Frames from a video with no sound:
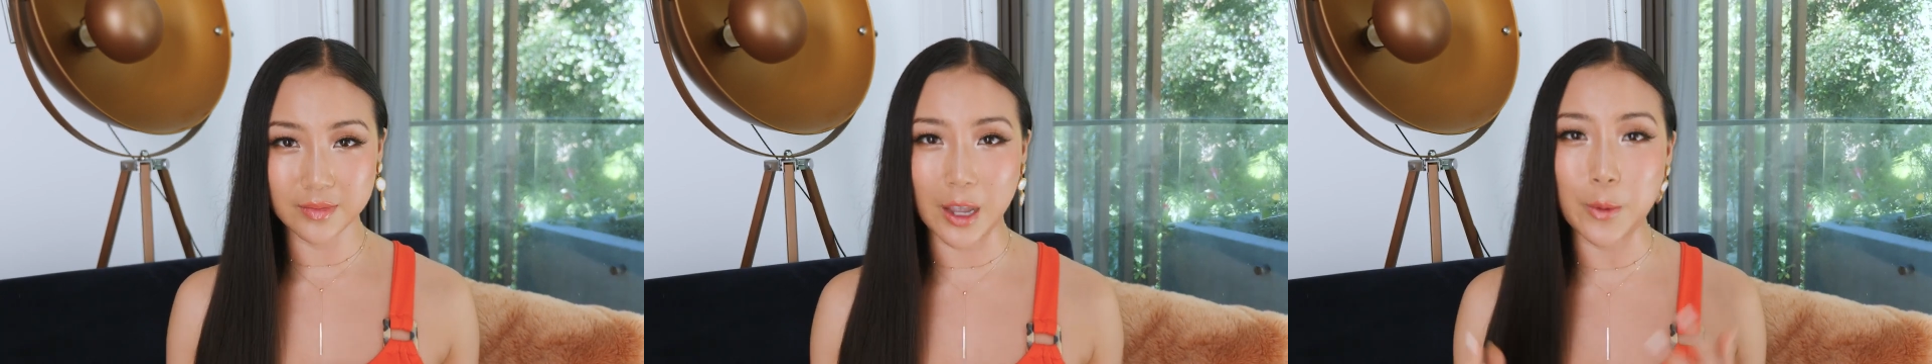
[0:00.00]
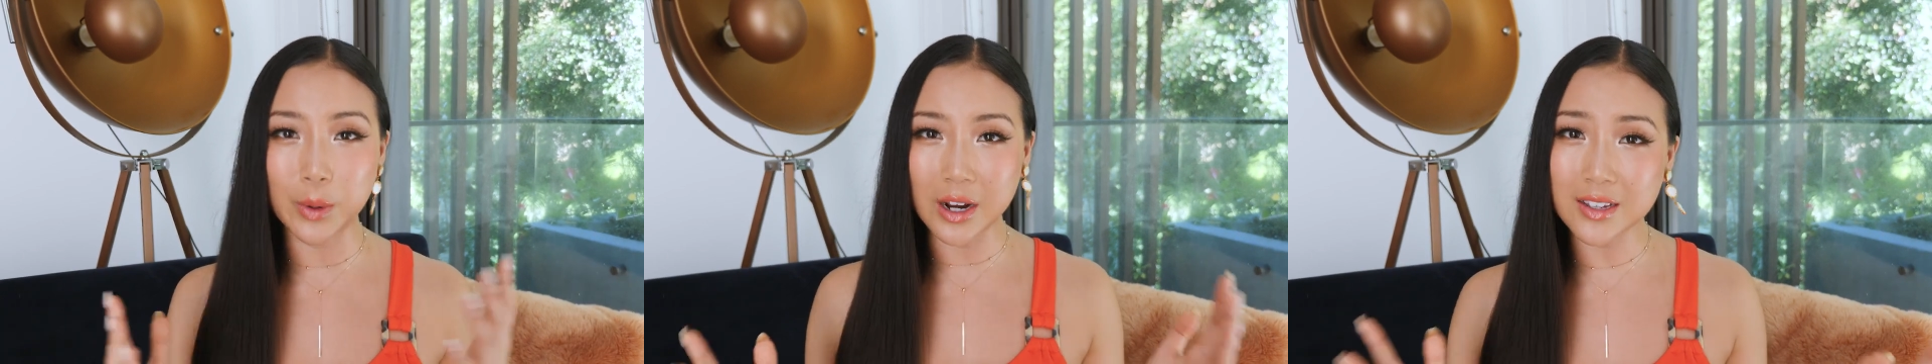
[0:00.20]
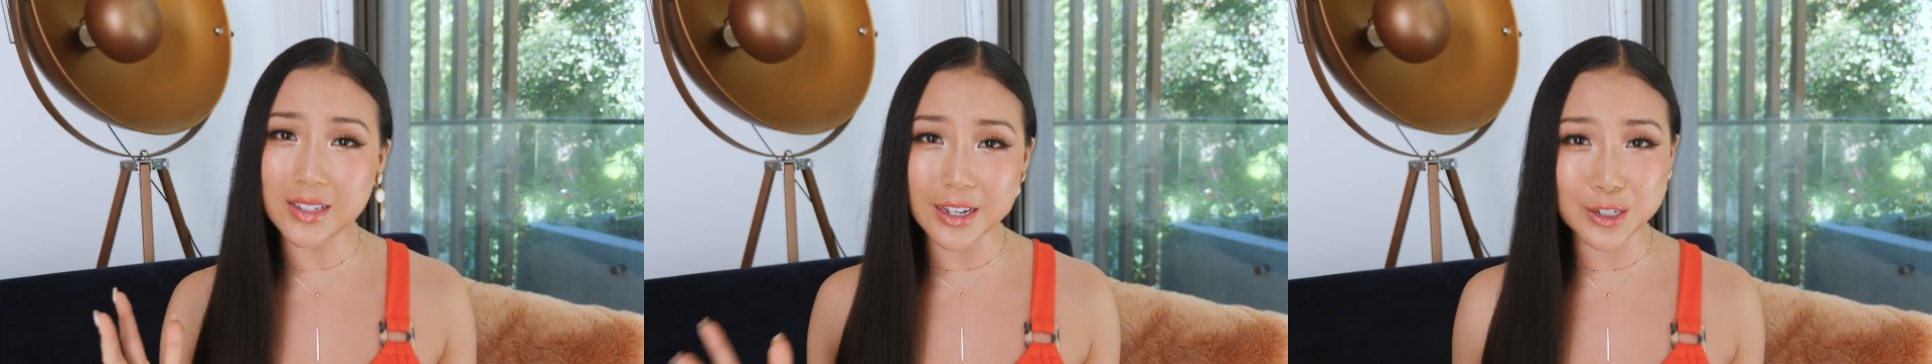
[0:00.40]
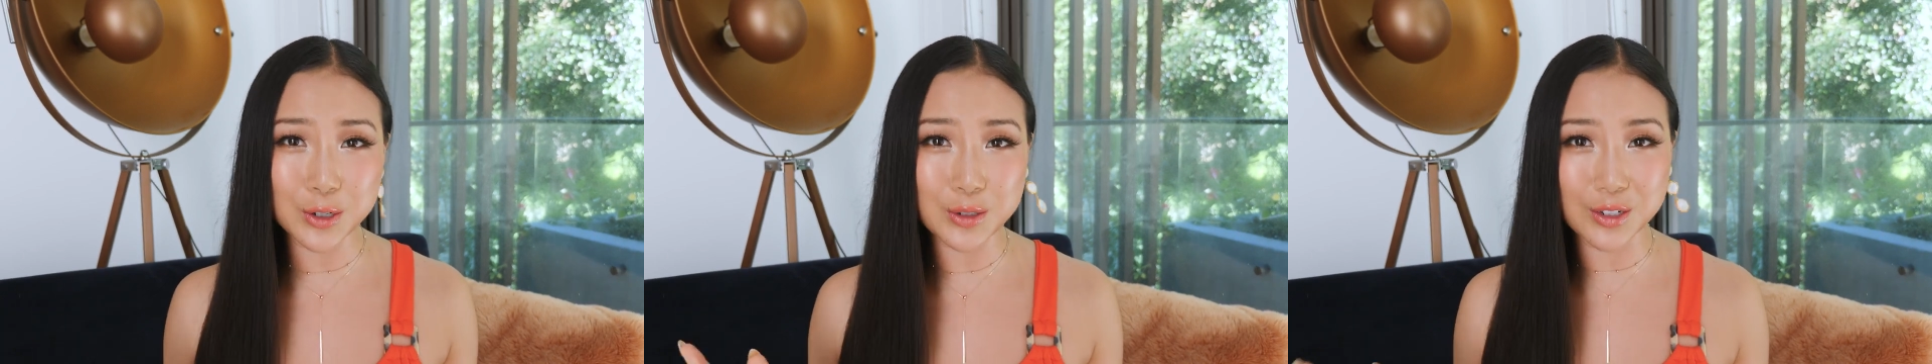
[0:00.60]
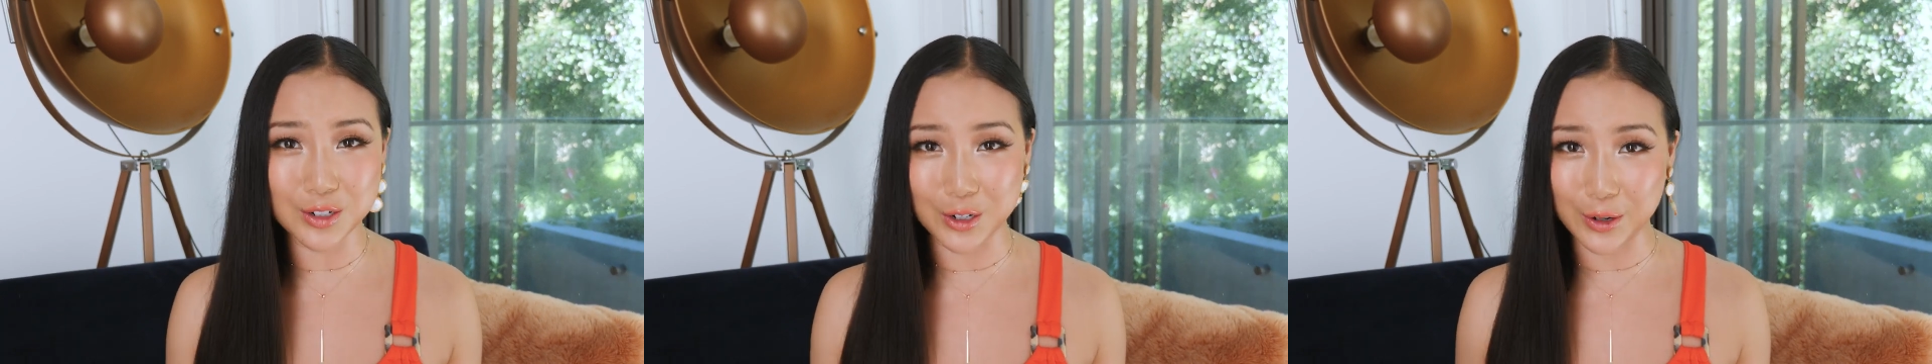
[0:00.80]
And when I say
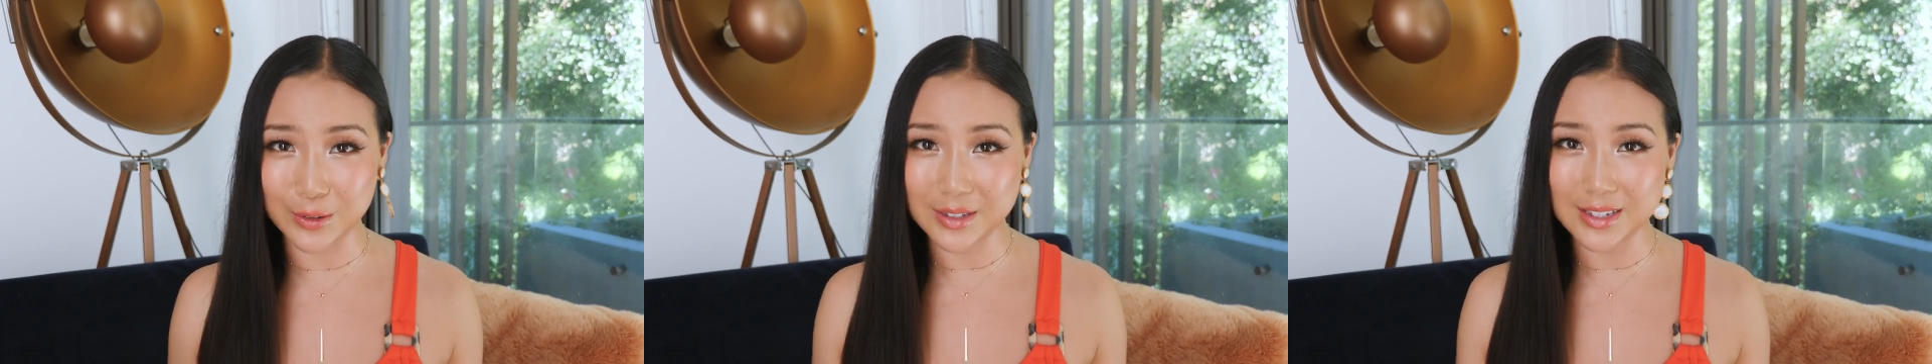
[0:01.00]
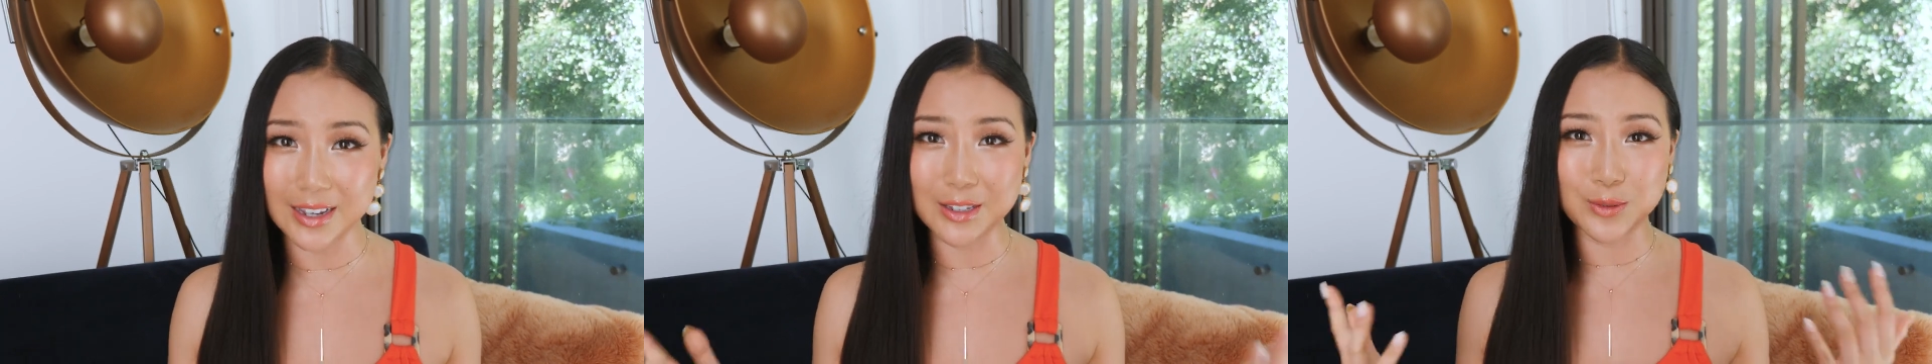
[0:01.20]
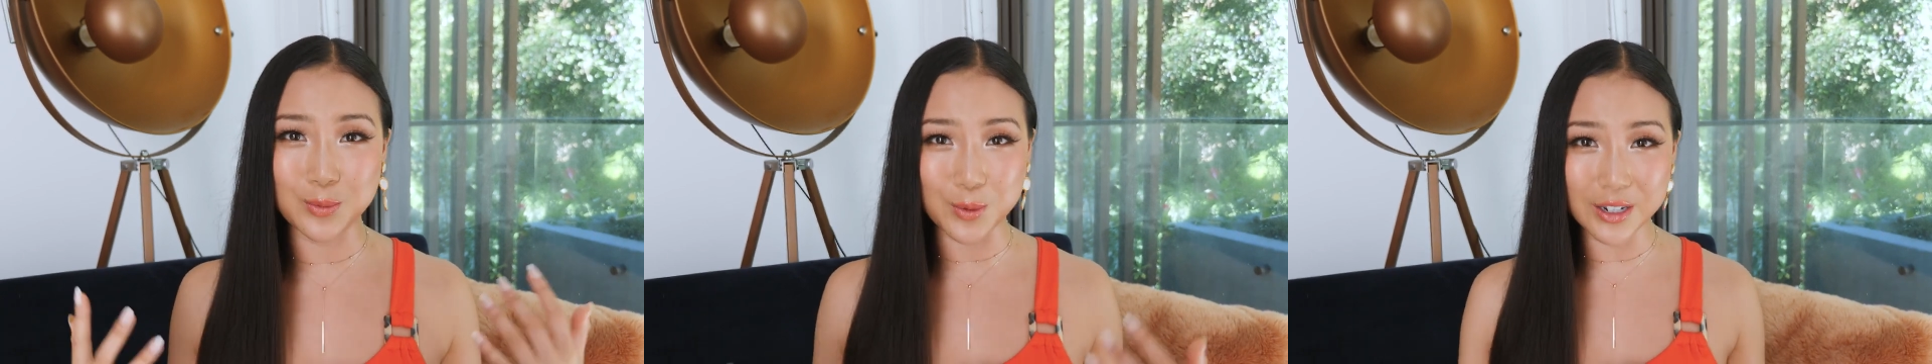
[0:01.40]
do's and don'ts, it's